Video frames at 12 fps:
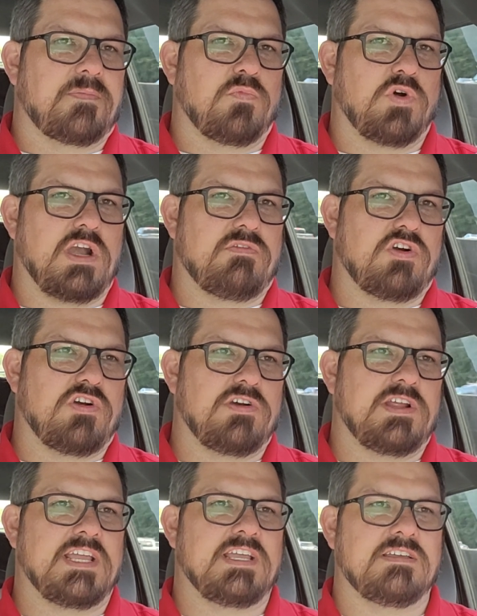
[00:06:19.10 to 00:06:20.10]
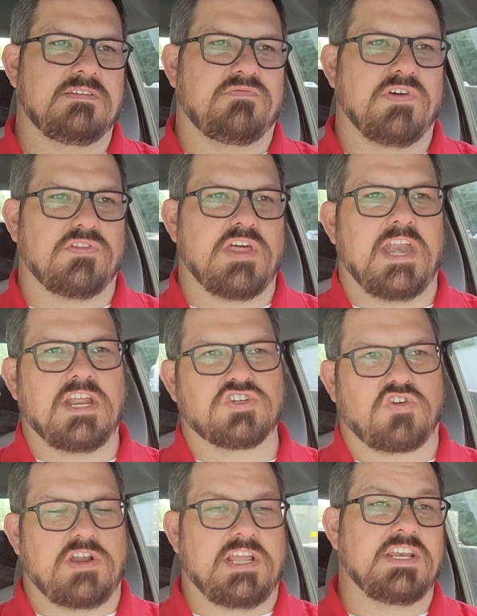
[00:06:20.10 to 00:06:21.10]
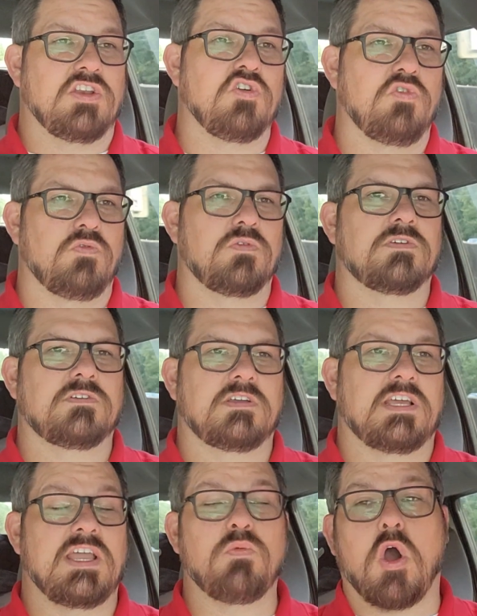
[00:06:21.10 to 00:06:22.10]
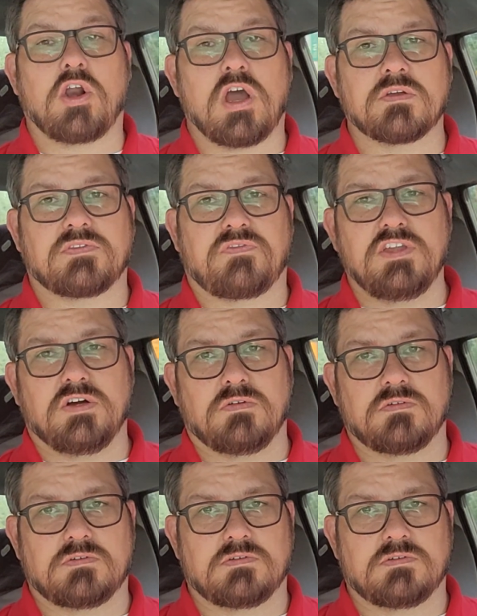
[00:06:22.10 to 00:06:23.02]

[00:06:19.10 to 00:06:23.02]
whenever he felt that injury. He knew he walked off the field.